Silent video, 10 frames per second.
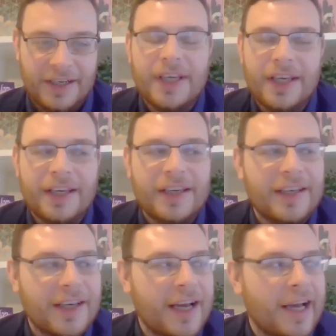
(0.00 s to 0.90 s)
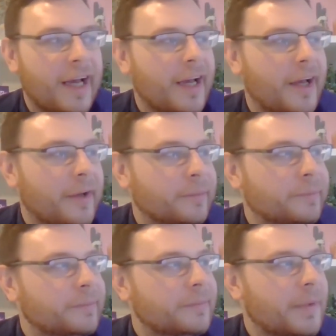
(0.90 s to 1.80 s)
you think
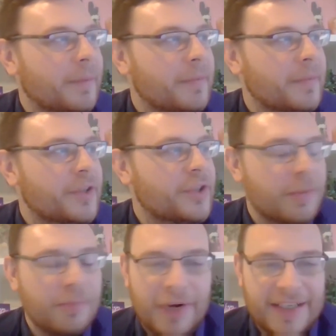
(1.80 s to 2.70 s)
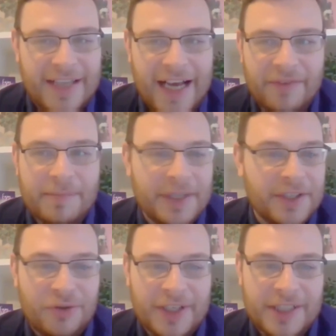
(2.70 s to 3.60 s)
some brands haven't been
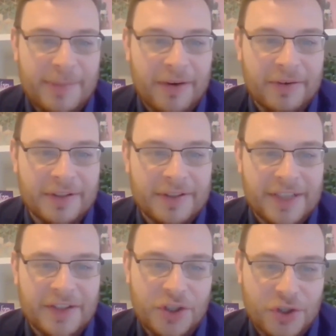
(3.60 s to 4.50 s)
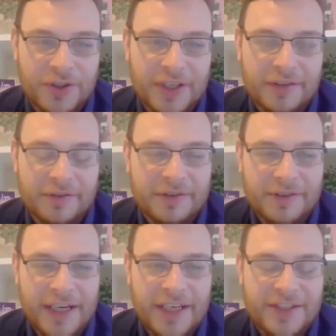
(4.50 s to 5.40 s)
as transparent as they should have,
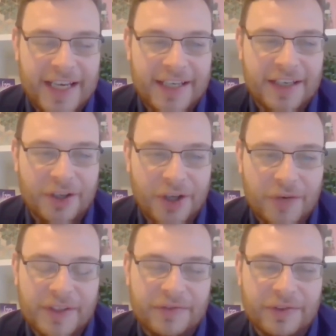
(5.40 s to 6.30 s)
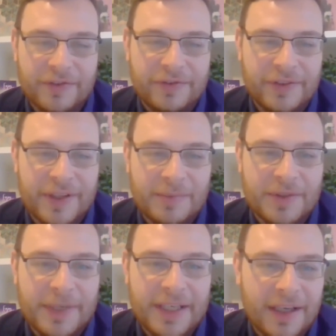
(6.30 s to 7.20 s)
and it's taken COVID for them
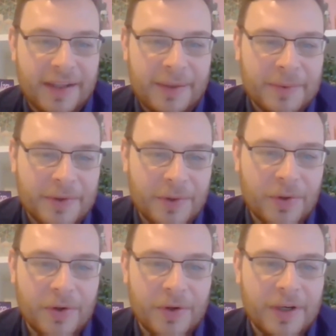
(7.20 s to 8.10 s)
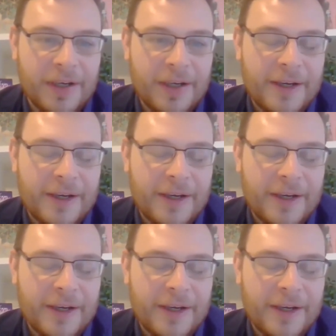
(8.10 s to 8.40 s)
to be like that? Or